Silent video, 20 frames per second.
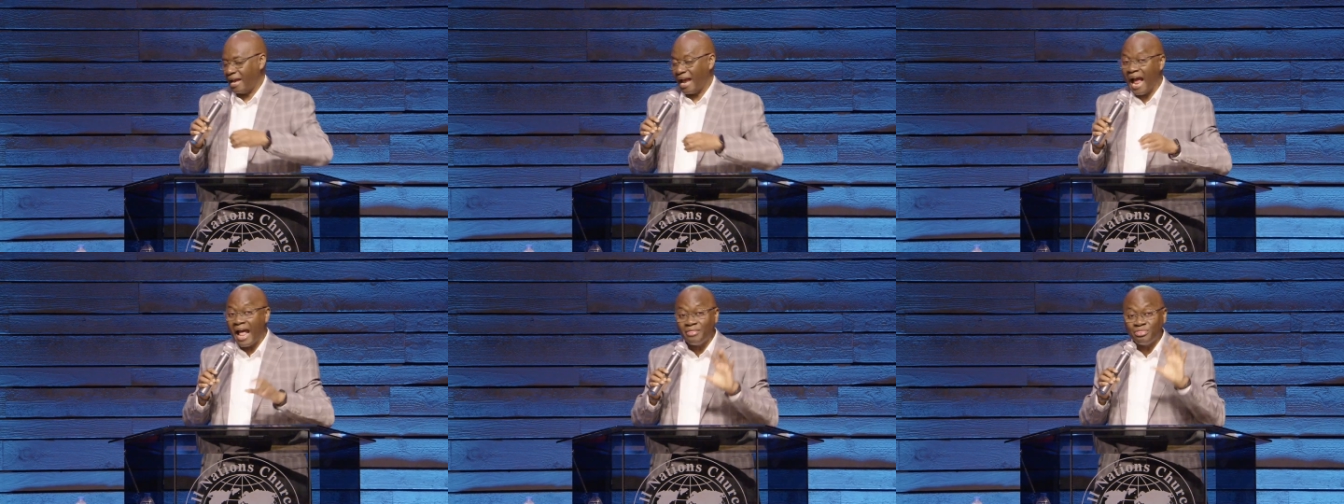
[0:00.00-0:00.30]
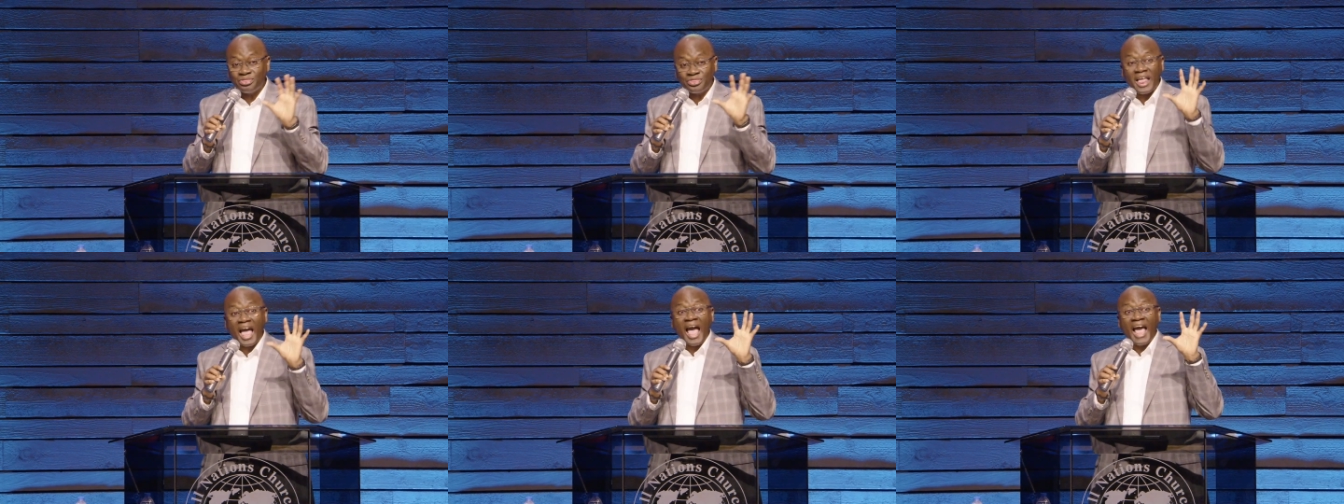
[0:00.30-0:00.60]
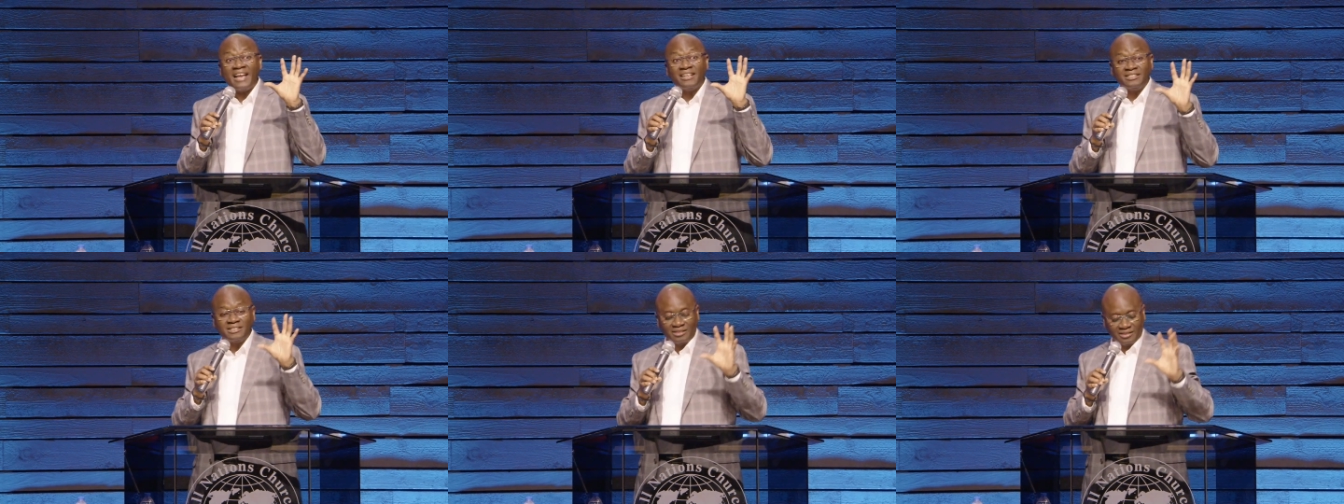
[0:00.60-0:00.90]
And
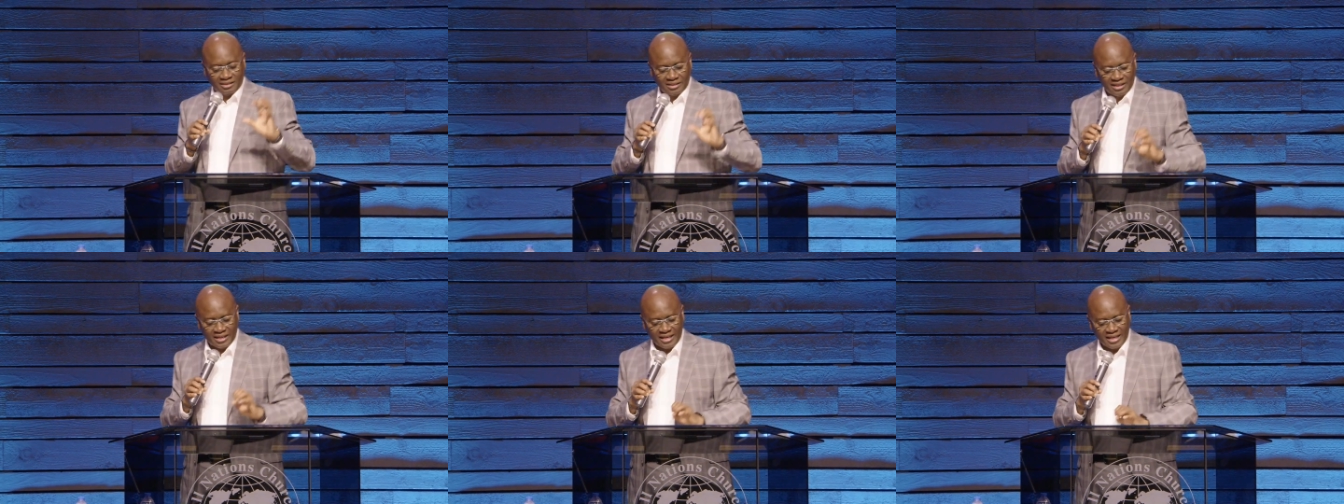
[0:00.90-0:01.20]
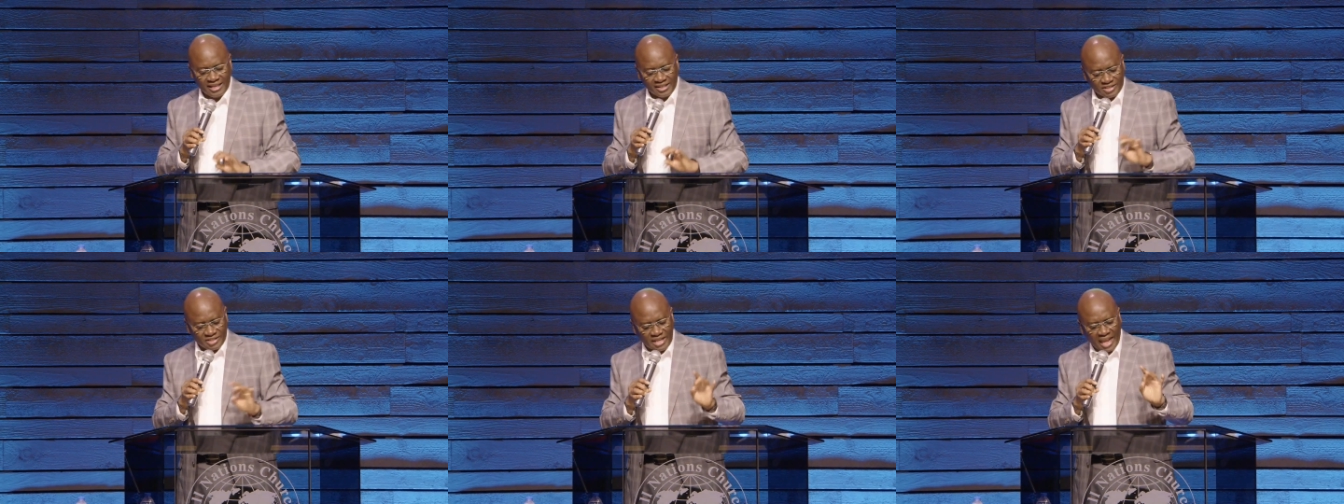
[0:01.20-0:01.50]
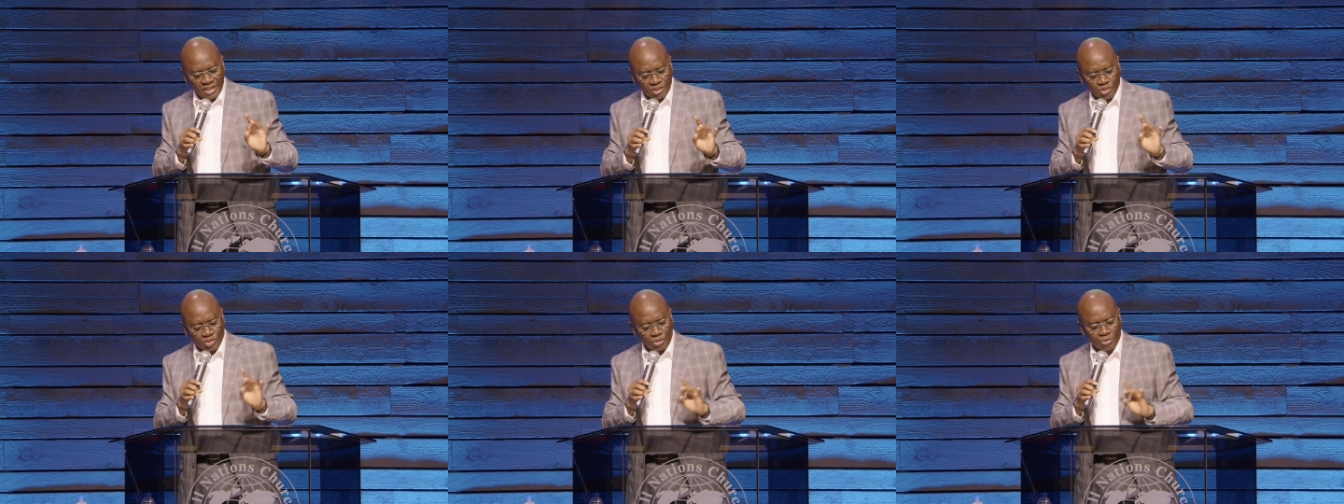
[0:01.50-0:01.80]
then he
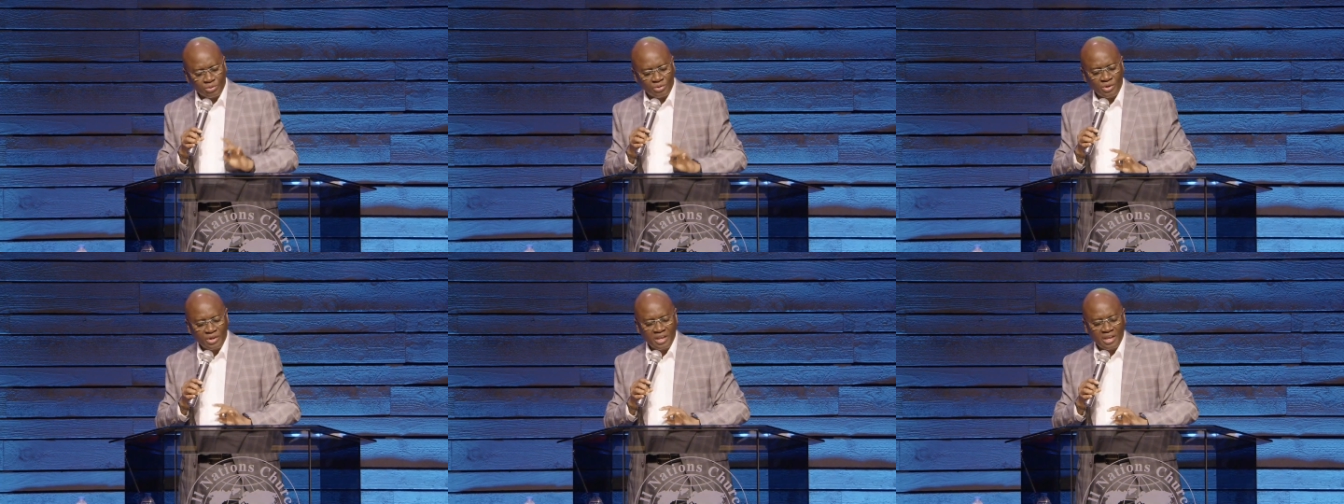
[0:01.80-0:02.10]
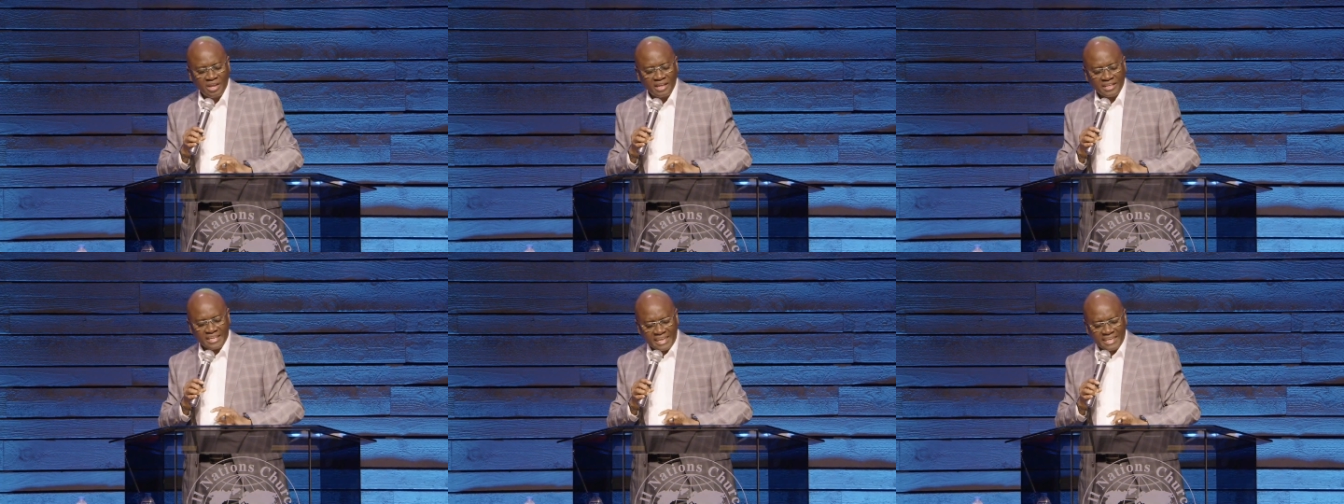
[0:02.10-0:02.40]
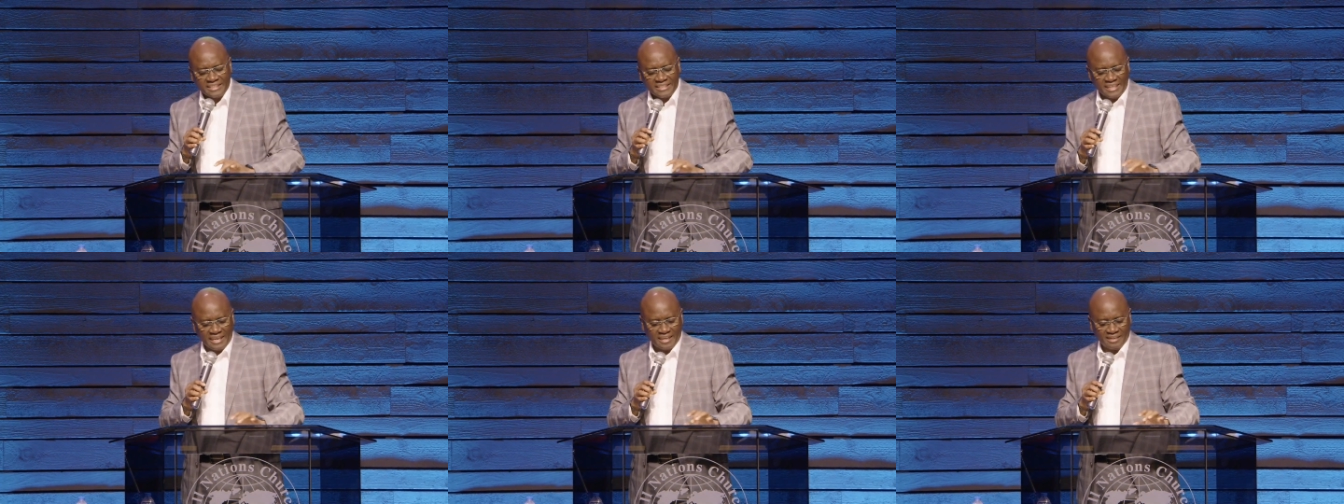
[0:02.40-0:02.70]
says to
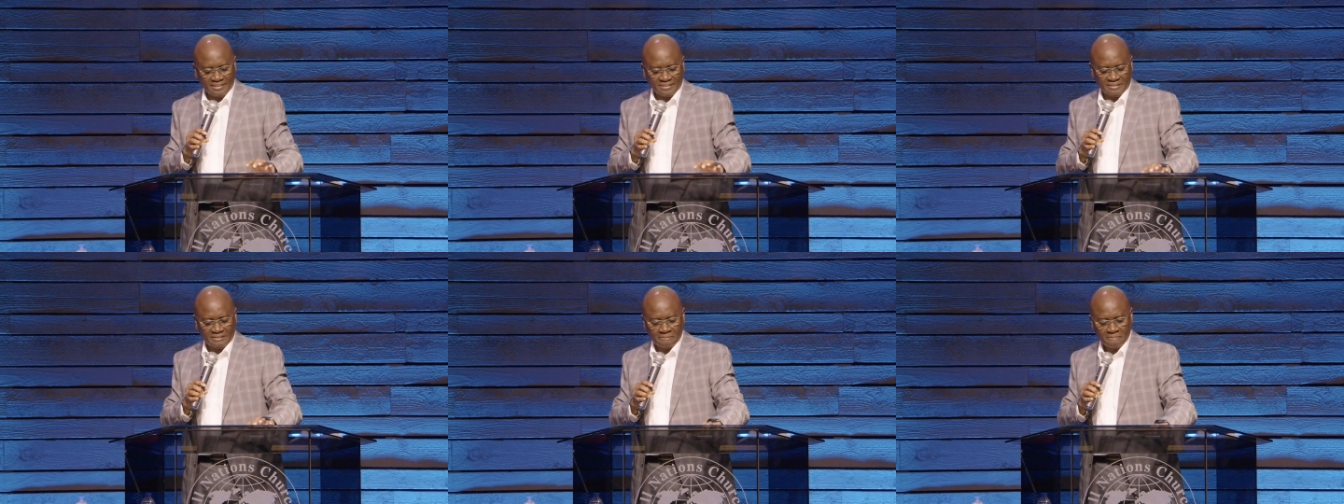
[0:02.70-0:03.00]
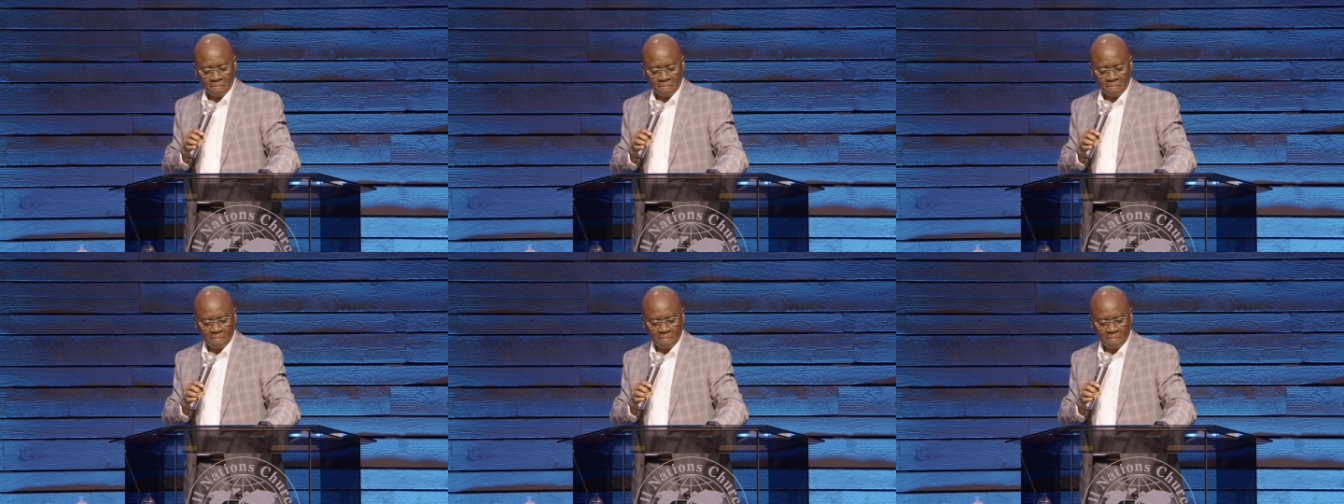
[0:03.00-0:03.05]
Gideon